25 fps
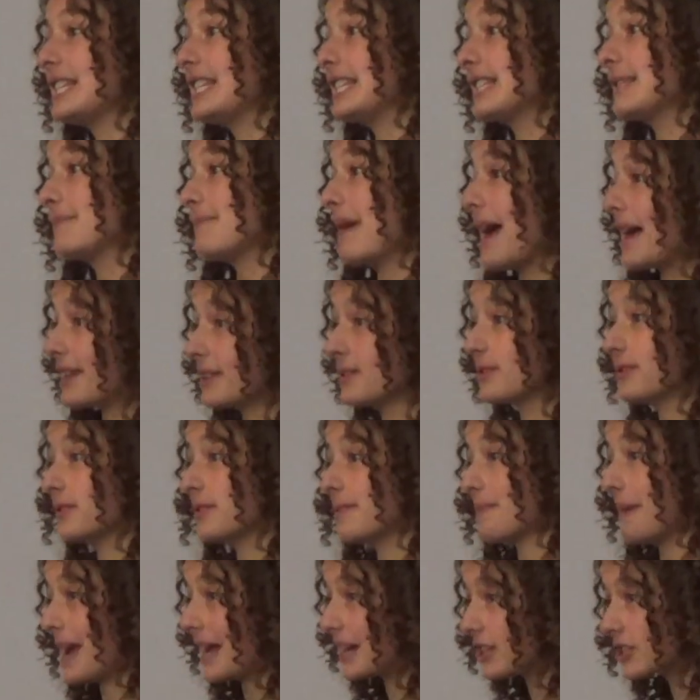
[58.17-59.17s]
dismantle
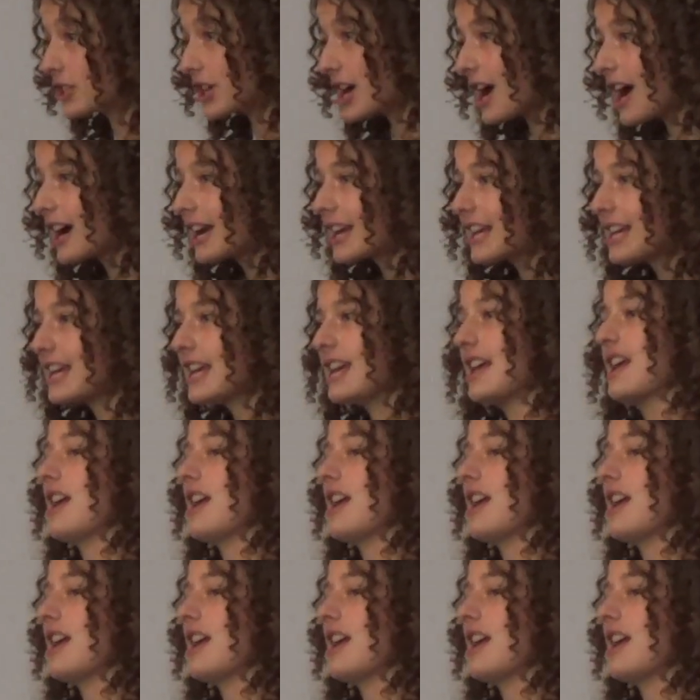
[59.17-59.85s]
the patriarchy,